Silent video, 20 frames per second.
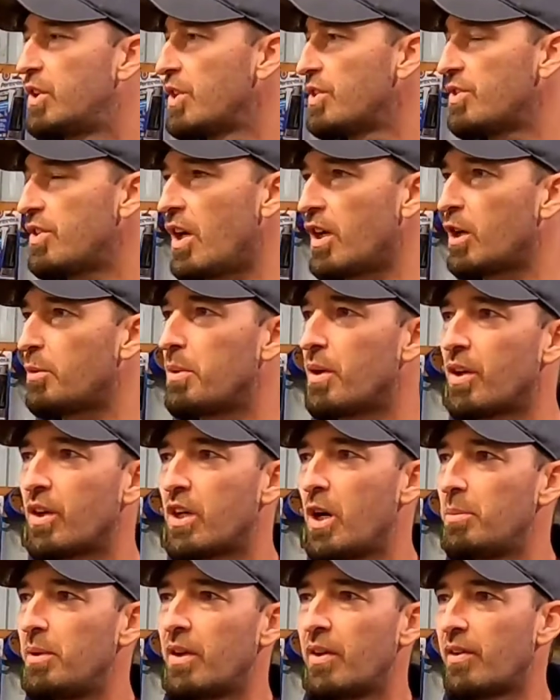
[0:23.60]
just talk about a
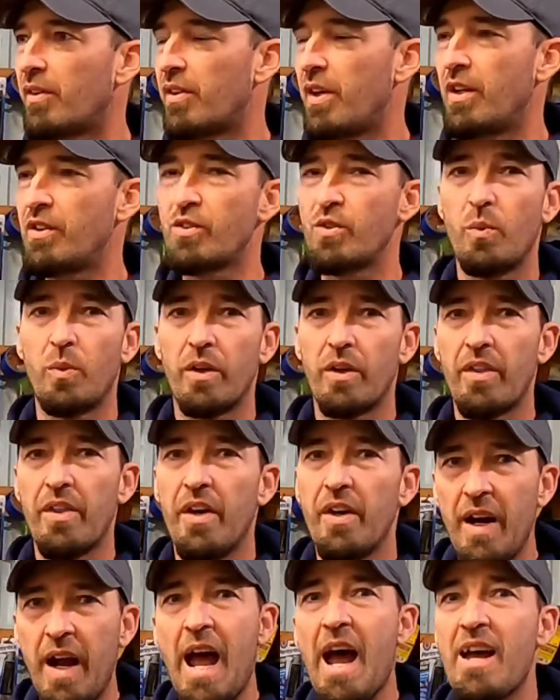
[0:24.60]
couple other things and where
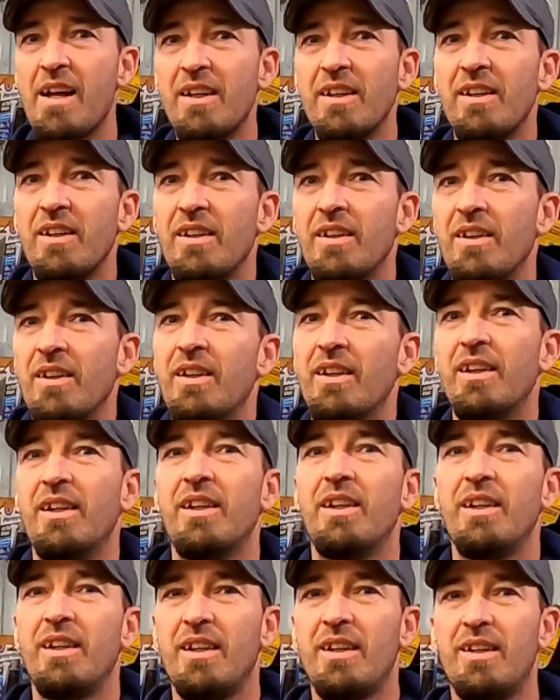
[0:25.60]
they're at
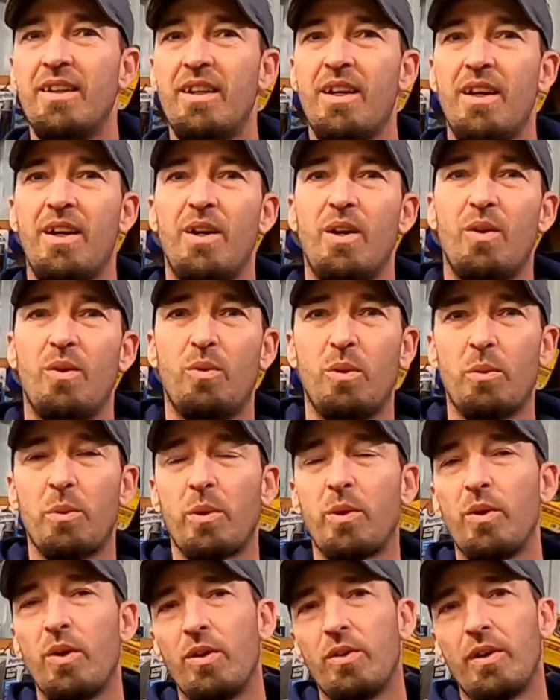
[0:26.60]
and where we're
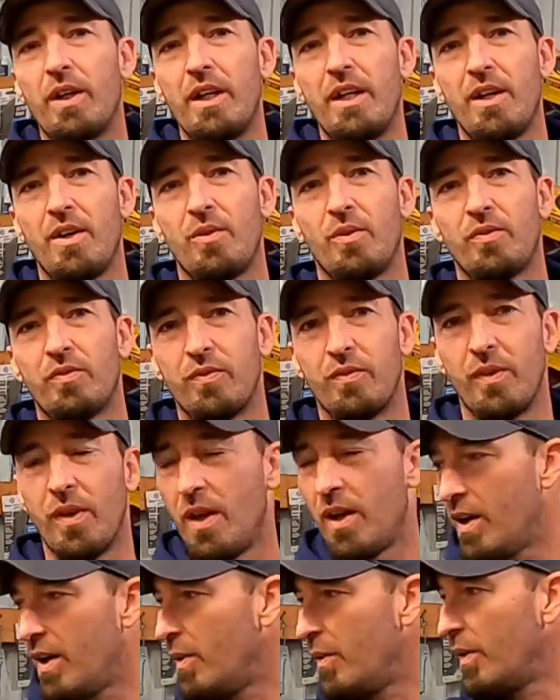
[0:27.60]
going right now
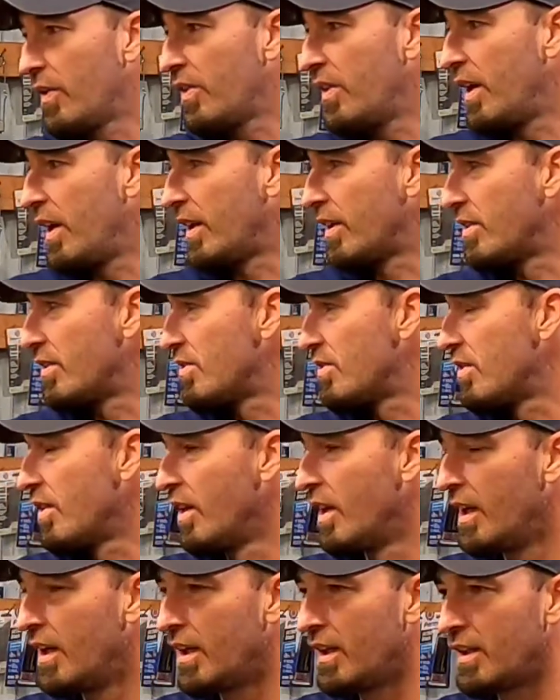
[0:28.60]
with things.
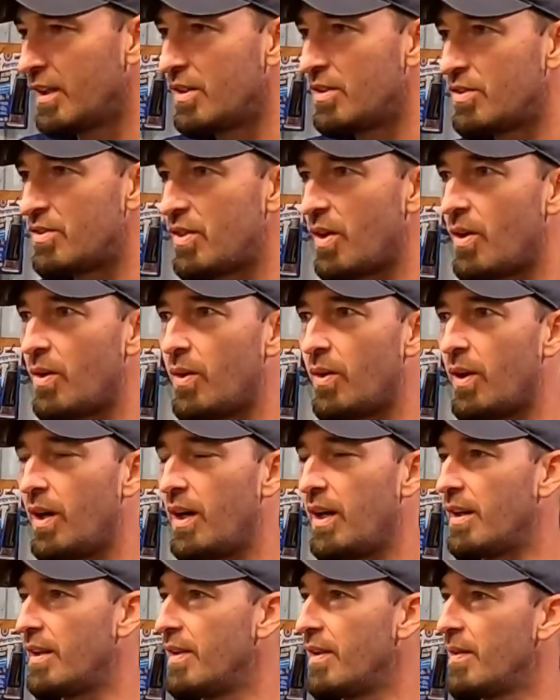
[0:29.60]
So